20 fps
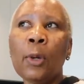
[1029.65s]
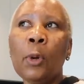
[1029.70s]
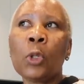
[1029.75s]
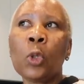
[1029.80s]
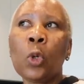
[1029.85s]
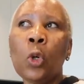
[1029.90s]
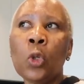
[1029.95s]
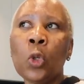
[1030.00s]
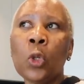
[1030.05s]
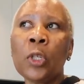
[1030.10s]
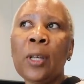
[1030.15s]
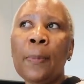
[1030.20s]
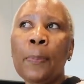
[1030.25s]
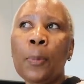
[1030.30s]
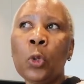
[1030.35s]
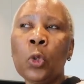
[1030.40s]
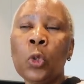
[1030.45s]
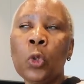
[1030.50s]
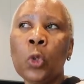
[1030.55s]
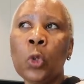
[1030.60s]
I was also
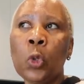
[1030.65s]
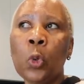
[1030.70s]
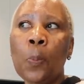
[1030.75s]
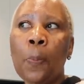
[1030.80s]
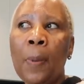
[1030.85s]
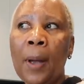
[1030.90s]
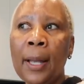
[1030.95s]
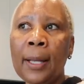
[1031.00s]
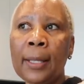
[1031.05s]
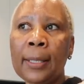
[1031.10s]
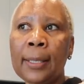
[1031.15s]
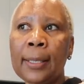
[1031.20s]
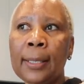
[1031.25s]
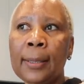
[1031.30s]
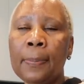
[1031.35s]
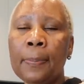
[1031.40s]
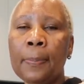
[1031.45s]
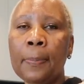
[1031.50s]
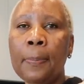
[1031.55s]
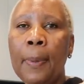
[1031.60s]
supposed to
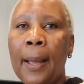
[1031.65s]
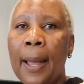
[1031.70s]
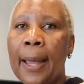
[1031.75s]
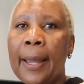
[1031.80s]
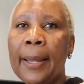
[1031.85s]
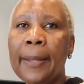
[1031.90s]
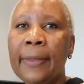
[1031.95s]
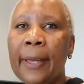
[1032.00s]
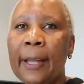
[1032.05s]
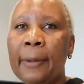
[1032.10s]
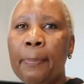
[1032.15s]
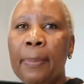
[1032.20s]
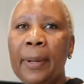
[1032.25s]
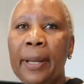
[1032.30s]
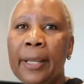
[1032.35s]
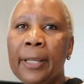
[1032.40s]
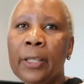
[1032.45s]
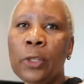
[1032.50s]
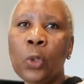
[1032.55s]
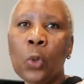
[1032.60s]
pass by that
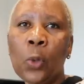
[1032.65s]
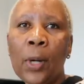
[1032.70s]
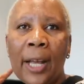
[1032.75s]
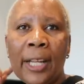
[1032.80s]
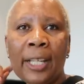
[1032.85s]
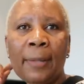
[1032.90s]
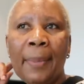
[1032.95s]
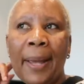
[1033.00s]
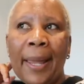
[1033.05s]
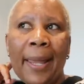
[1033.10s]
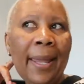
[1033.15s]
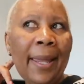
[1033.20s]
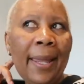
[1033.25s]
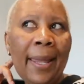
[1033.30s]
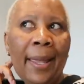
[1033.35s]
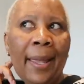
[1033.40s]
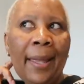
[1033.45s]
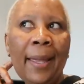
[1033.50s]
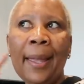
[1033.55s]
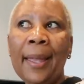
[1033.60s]
place to cut my
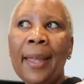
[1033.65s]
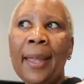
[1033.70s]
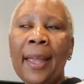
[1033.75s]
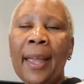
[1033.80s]
hair